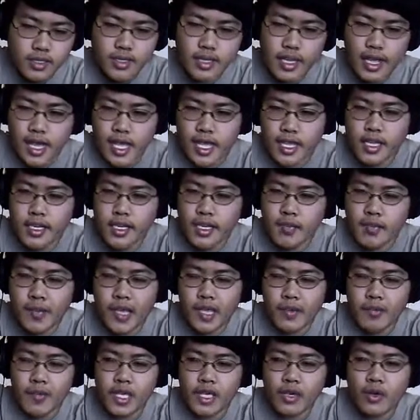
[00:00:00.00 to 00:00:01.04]
and it
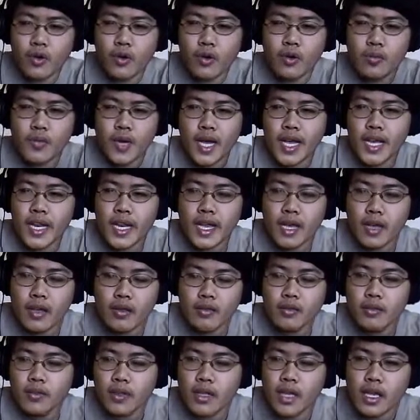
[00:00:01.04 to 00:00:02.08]
may be old by
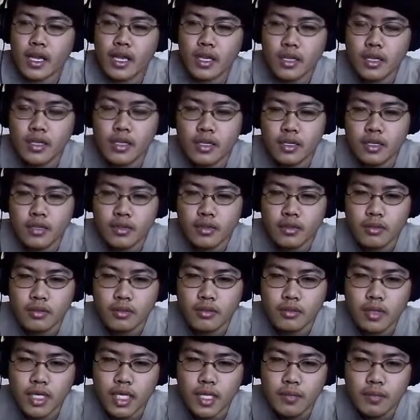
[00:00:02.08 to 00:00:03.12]
now,
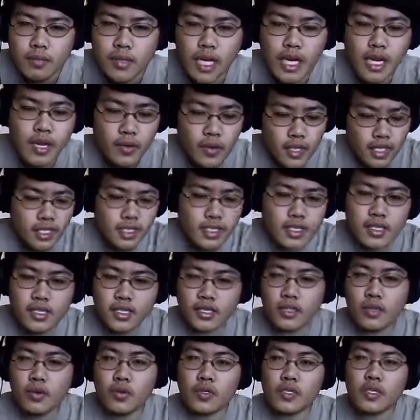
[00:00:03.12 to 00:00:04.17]
but anyways, this is
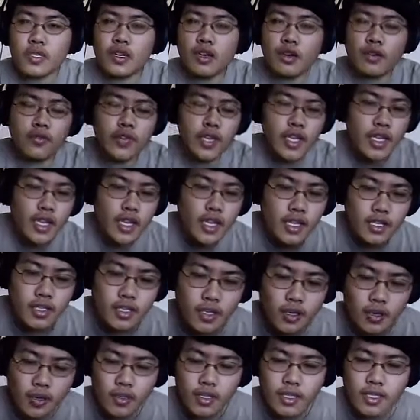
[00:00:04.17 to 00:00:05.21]
Don't Starve.
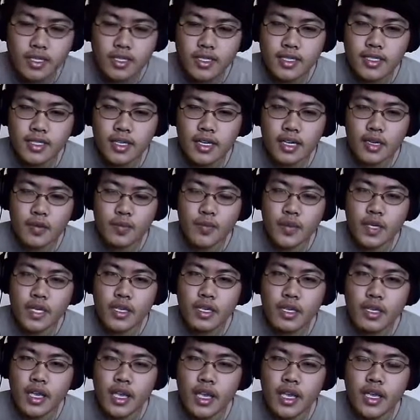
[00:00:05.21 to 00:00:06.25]
So this is gonna
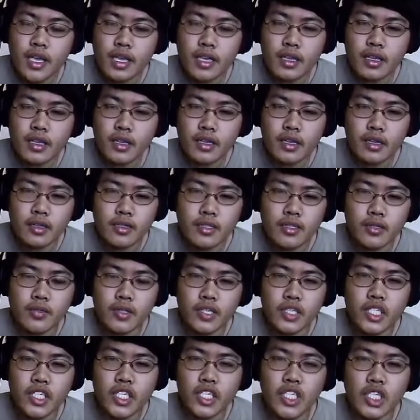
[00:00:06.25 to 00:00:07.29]
be a
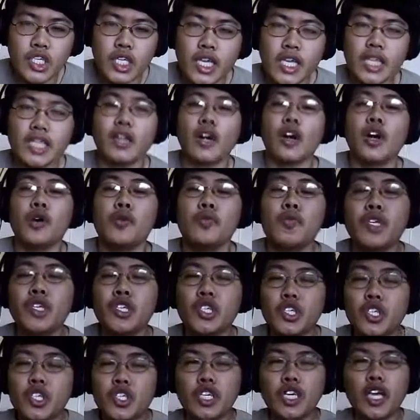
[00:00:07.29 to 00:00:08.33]
strategic and R P
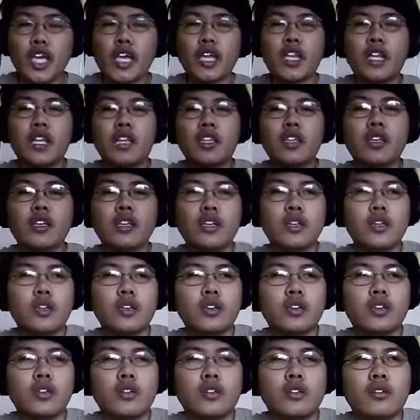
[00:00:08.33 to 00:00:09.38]
G and
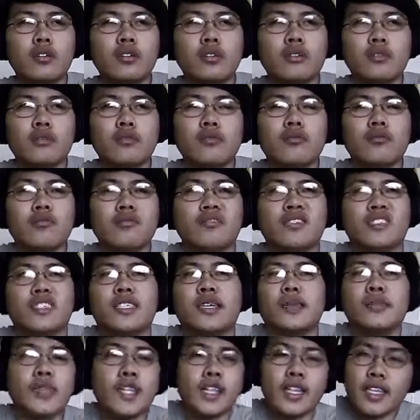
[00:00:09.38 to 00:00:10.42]

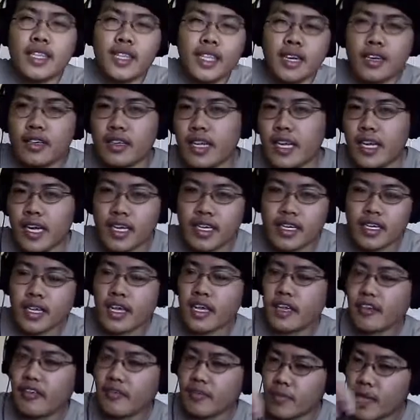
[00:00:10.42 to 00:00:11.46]
something like that kind of
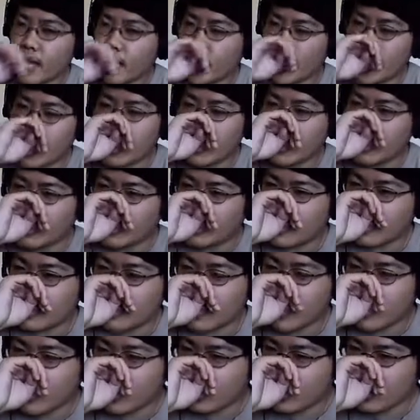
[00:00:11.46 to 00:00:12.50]
game, and
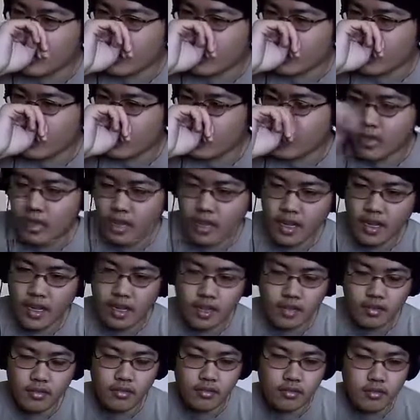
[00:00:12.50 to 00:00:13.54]

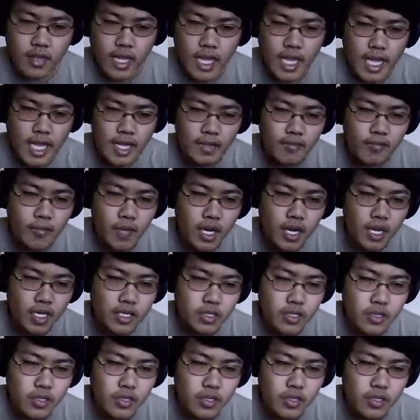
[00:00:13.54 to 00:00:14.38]
uh, I have mods